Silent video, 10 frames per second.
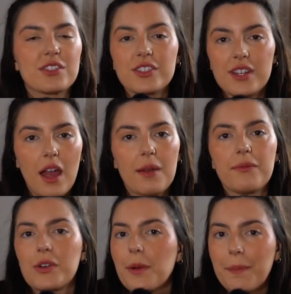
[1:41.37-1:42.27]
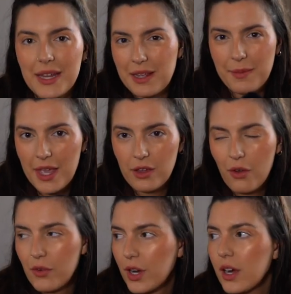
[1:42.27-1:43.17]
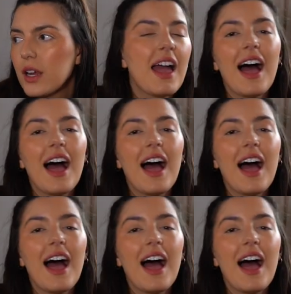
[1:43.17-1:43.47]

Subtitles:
just time for a mini makeover.